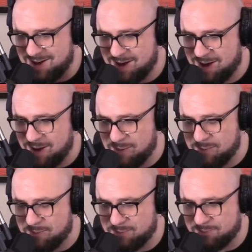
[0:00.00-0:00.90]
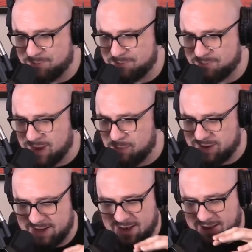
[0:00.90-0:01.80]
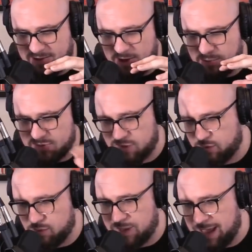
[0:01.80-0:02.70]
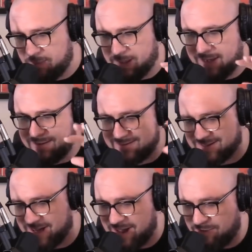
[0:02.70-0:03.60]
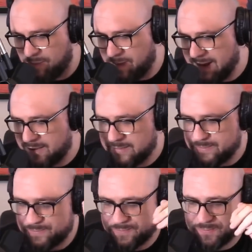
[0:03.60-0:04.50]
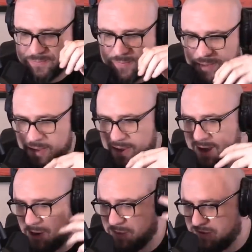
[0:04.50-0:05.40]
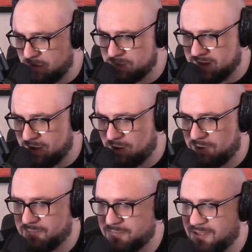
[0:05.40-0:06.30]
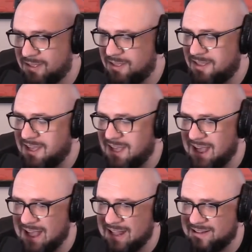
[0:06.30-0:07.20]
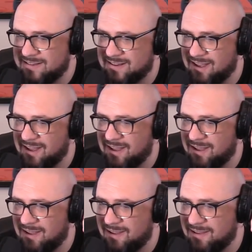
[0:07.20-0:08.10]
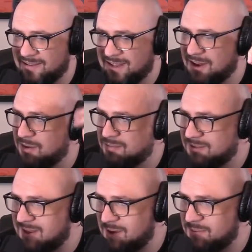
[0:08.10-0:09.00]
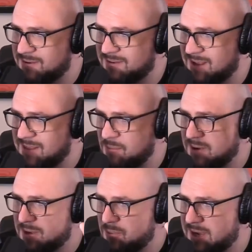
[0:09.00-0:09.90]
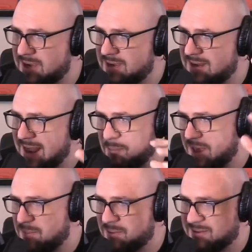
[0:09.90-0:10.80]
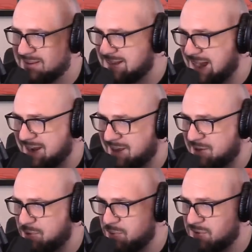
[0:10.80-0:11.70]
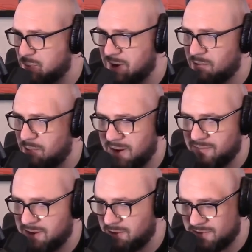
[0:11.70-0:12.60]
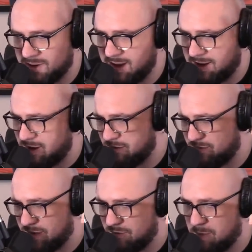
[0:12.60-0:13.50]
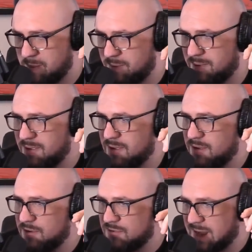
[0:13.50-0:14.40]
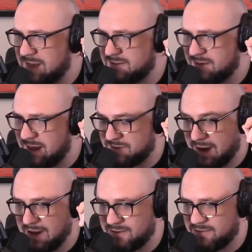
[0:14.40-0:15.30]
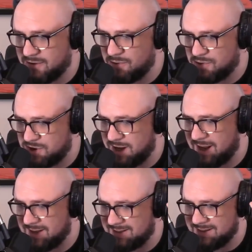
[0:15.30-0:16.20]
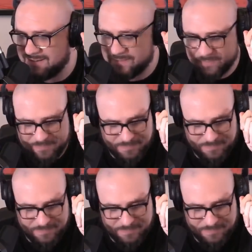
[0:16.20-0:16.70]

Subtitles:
And we did, like, you know, two land battles, a naval battle. And we filmed it all, and, you know, that was... And then we let people decide, like, who was the winner or whatever, you know, so I can't fucking remember. So I had to do shit like this.